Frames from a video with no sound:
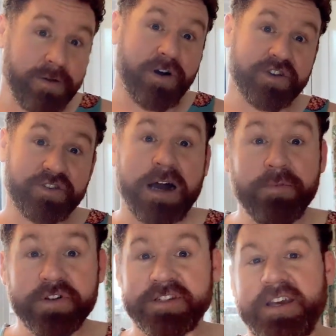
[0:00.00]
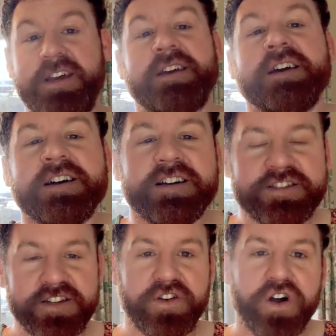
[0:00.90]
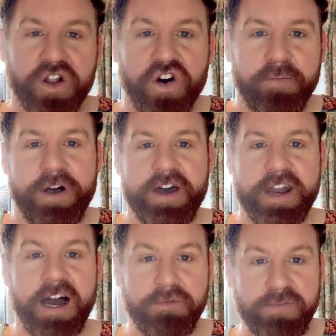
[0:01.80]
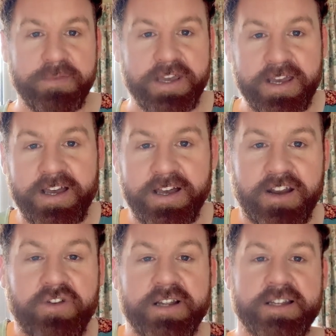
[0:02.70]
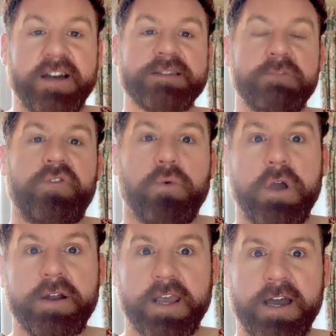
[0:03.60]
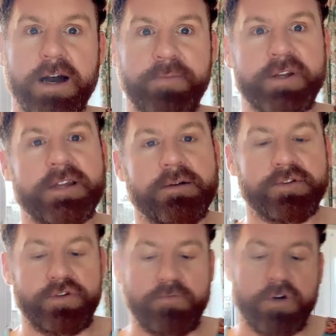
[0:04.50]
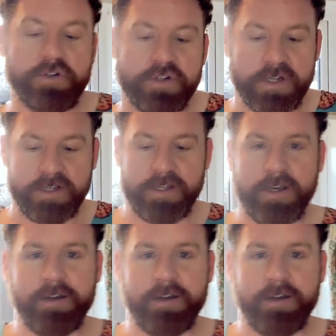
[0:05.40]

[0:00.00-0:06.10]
Oh, I must say, she's gotten a lot better now with me criticising me for wearing a carpet down too much. It's,